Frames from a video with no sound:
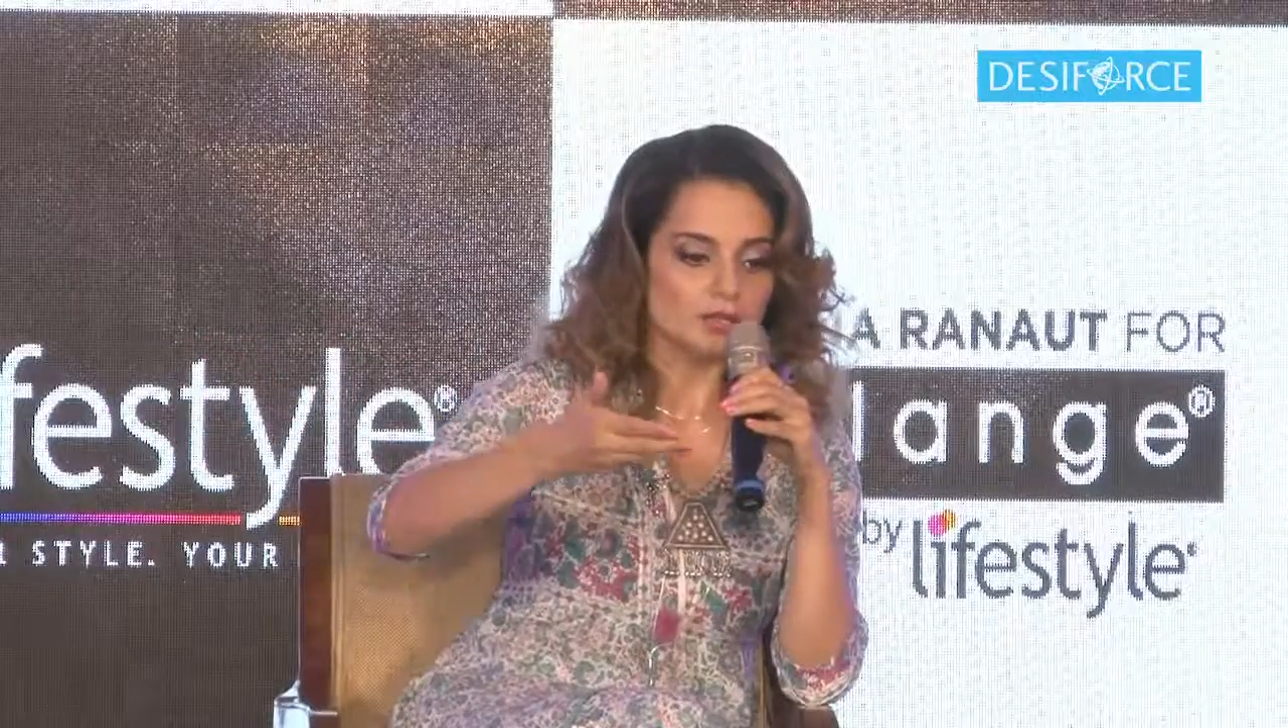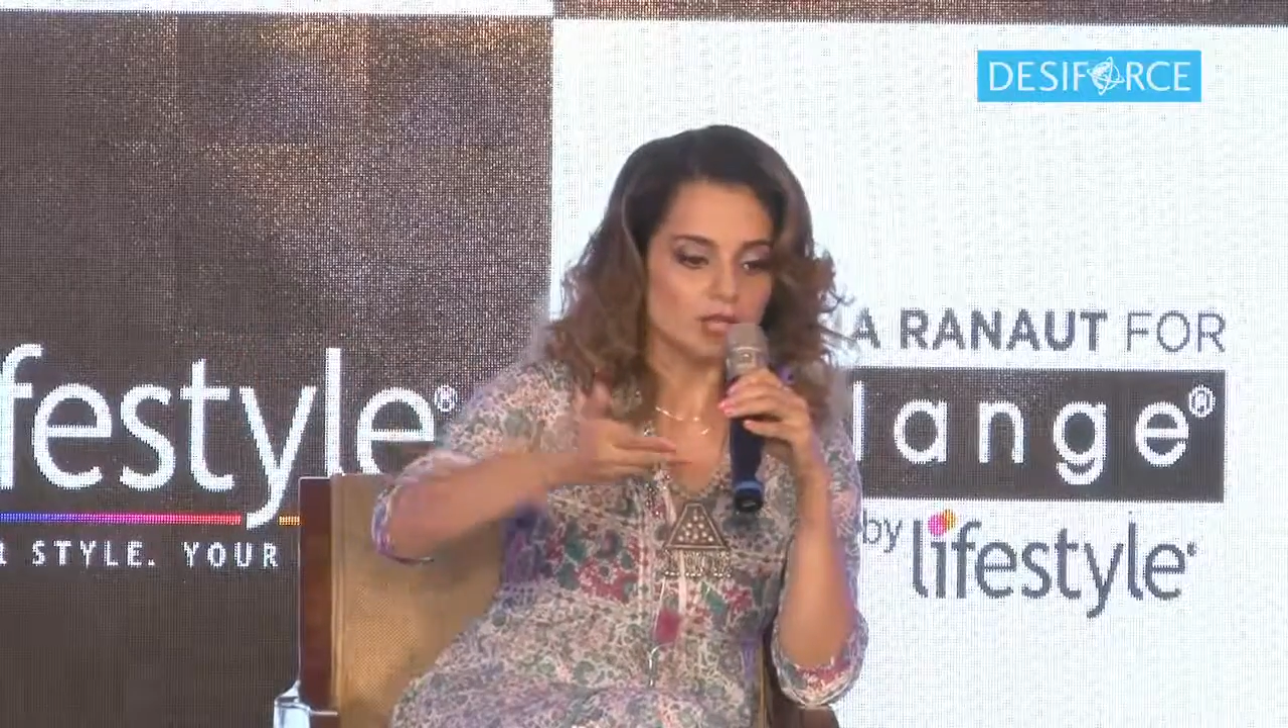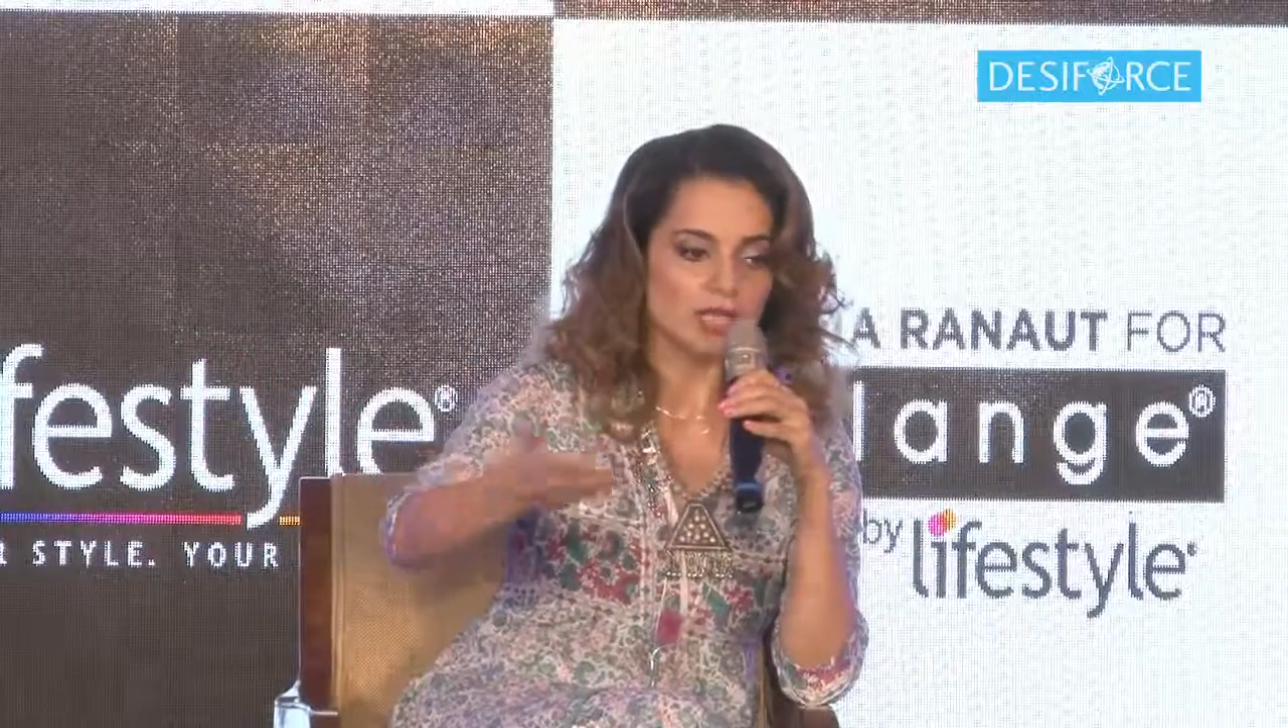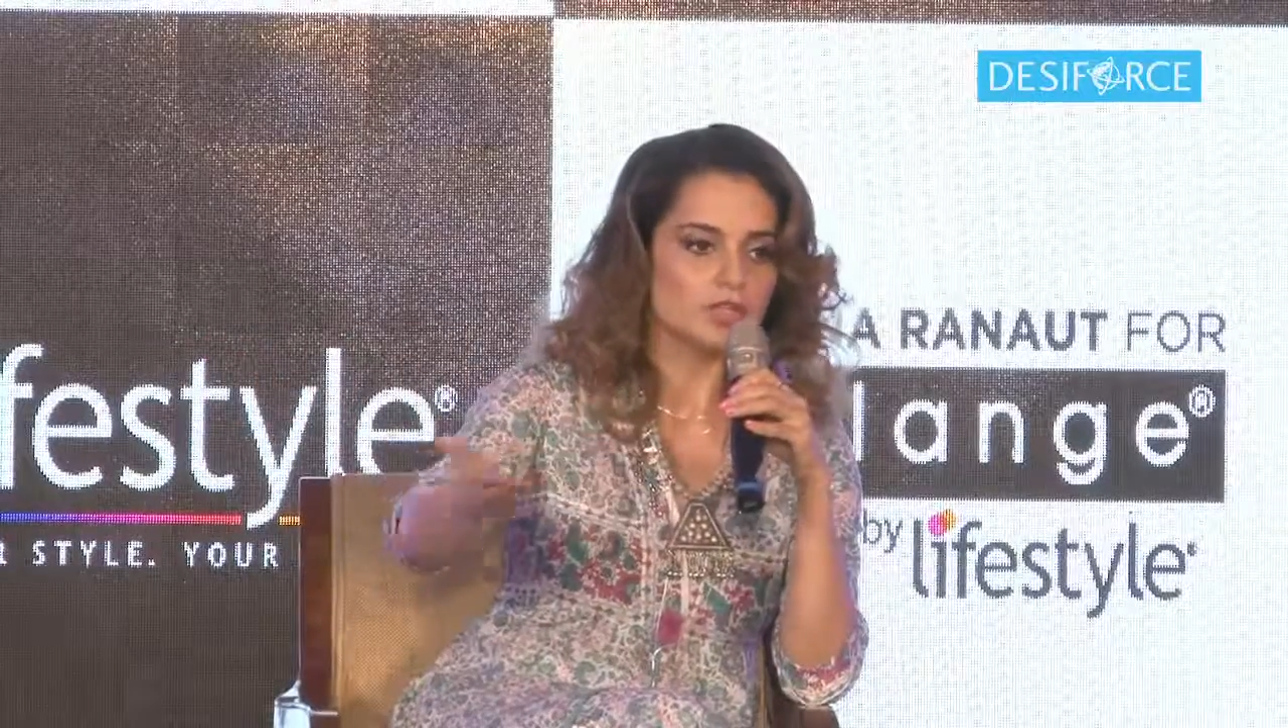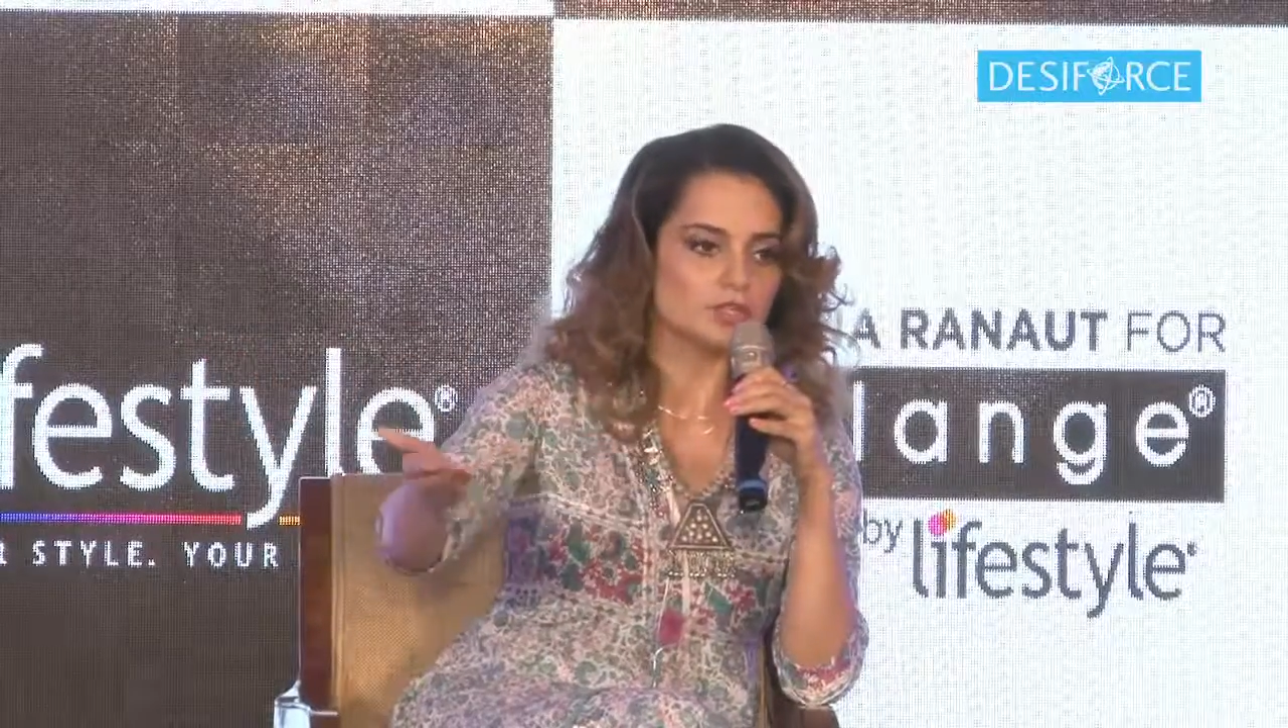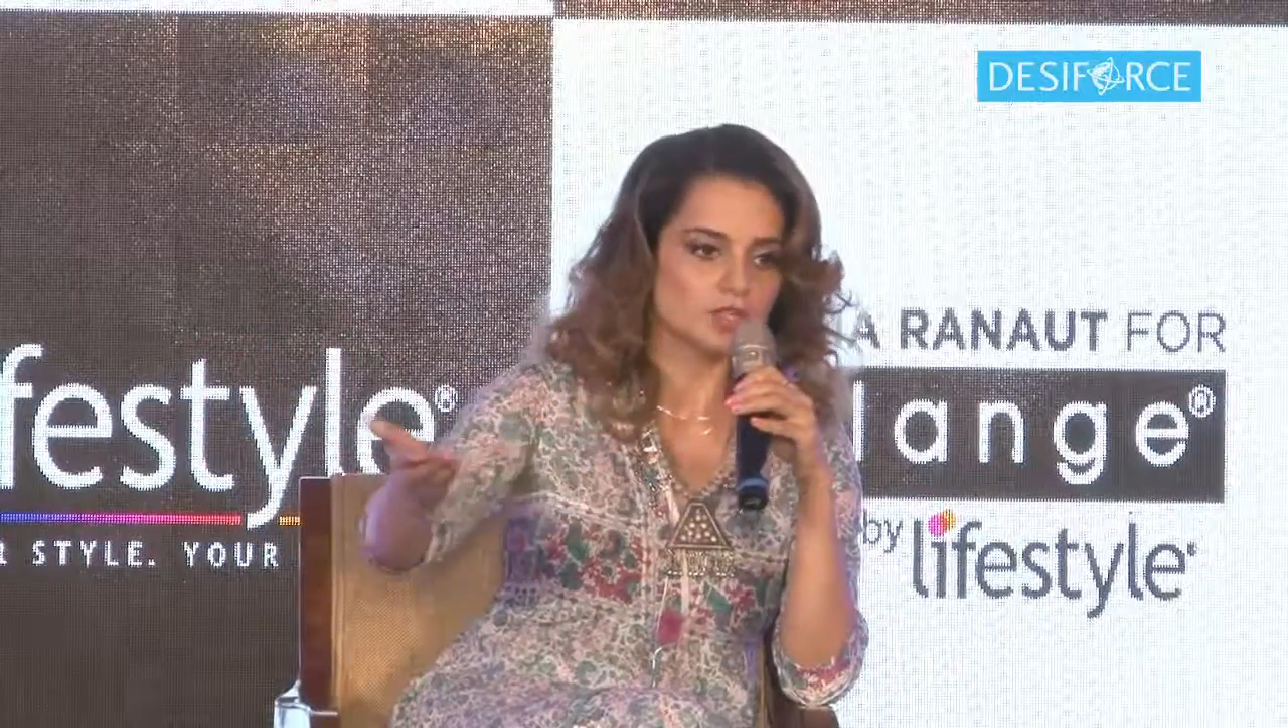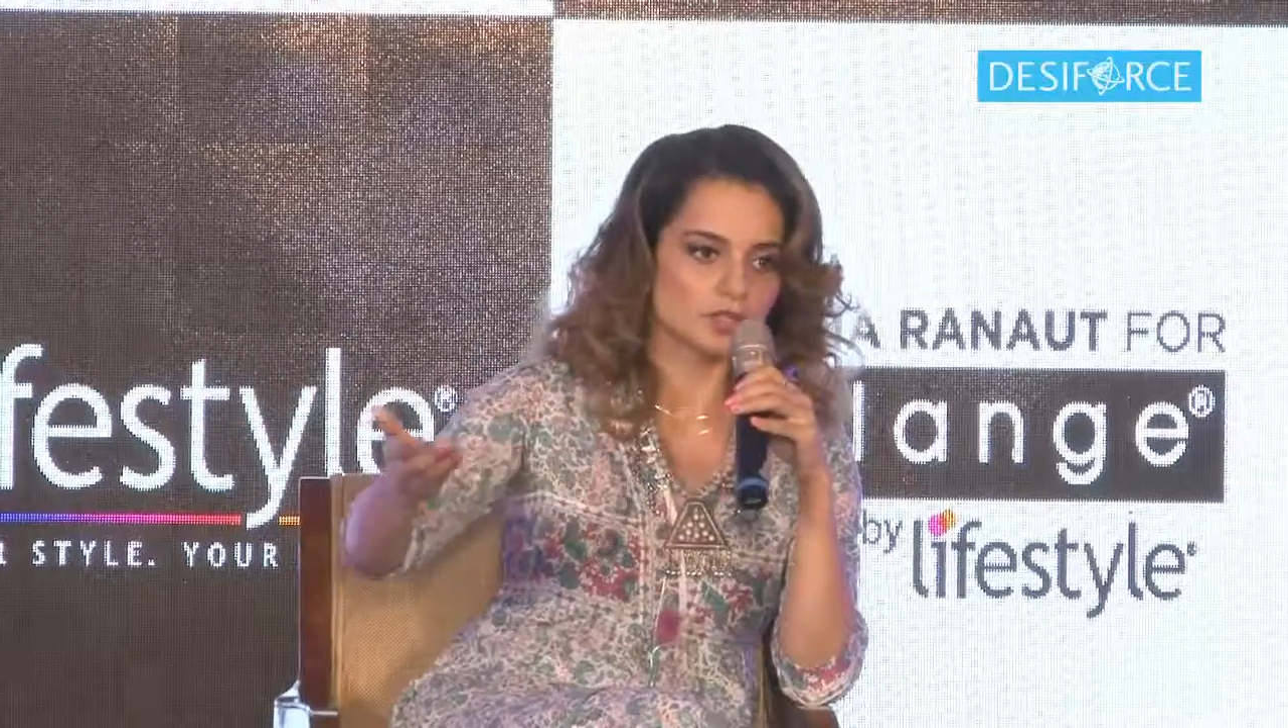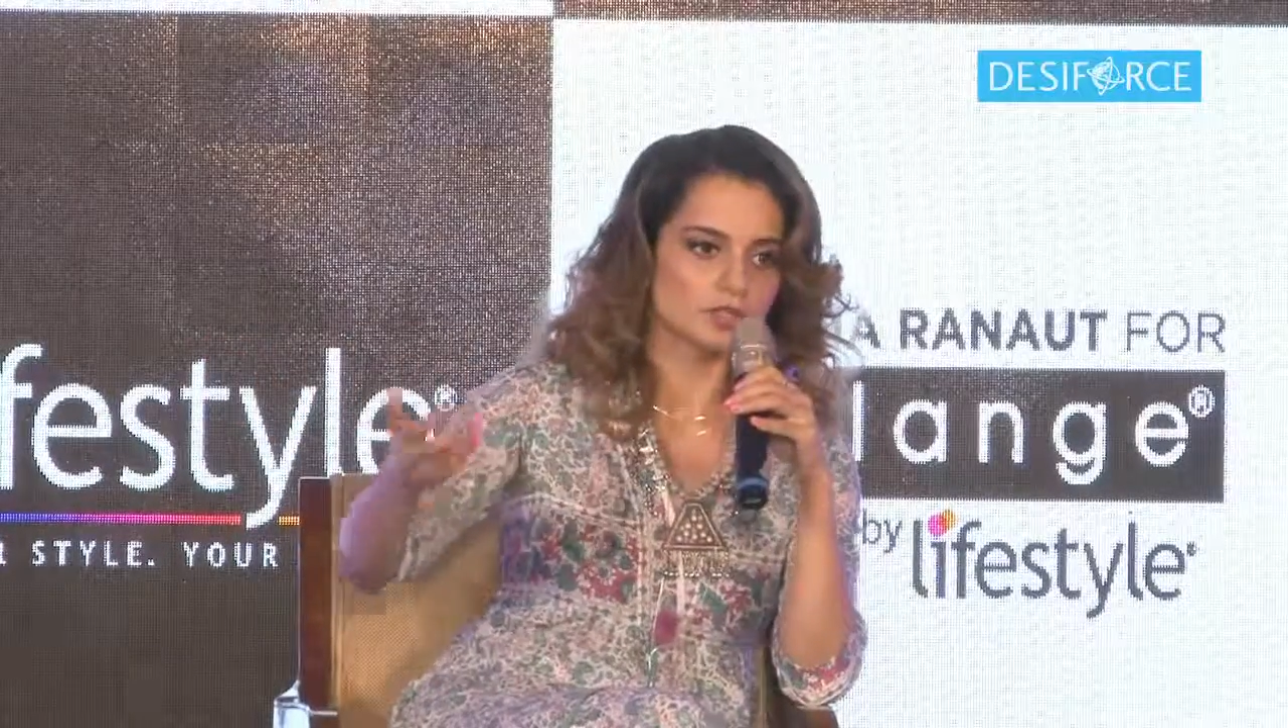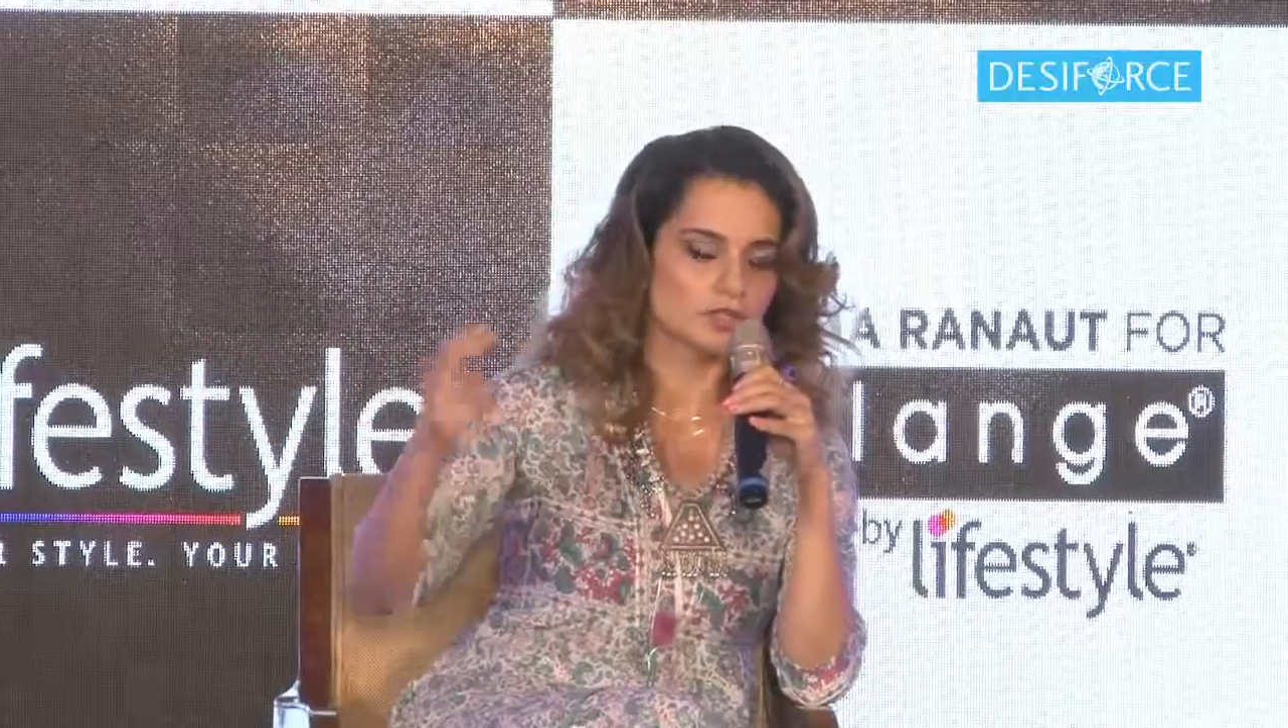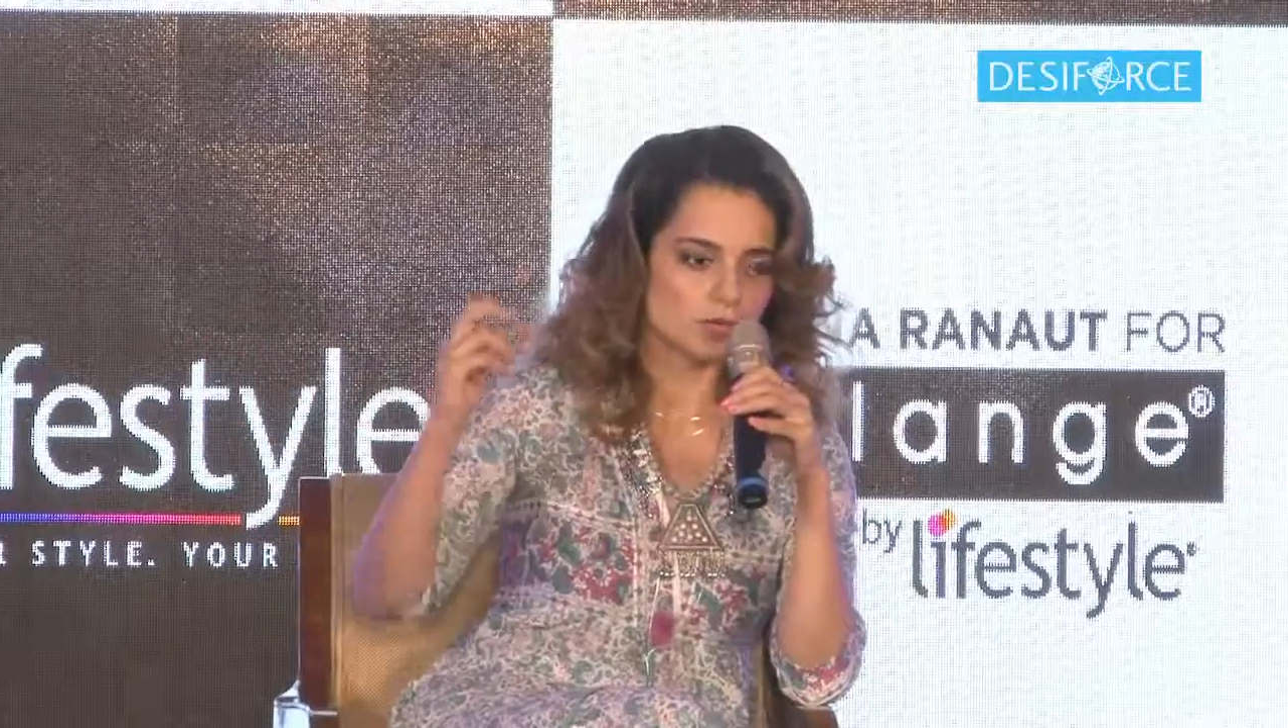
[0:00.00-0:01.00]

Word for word: niche,